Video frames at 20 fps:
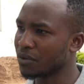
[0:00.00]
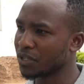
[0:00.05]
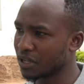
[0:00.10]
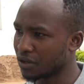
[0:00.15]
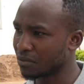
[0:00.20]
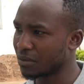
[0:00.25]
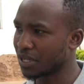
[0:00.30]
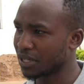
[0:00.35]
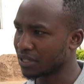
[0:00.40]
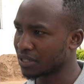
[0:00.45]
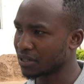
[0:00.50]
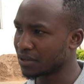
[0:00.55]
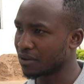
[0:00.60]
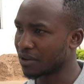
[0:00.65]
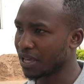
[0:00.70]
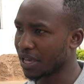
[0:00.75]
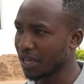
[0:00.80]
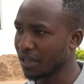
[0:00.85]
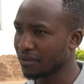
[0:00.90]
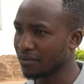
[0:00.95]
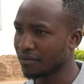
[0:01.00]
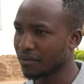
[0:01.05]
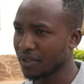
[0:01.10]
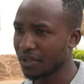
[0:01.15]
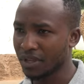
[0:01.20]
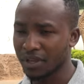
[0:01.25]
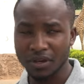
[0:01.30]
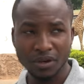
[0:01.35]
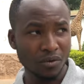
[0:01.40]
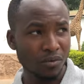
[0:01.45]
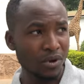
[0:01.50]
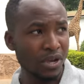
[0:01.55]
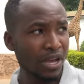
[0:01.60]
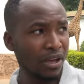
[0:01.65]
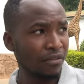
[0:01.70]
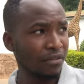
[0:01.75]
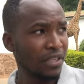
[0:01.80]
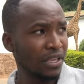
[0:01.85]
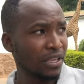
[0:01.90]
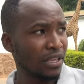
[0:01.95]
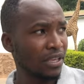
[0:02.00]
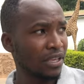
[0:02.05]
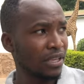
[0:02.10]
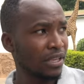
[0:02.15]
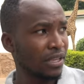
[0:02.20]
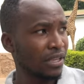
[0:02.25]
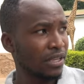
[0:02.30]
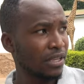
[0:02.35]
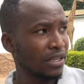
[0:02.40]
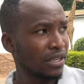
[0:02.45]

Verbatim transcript: Germany. Okay? okay? We have the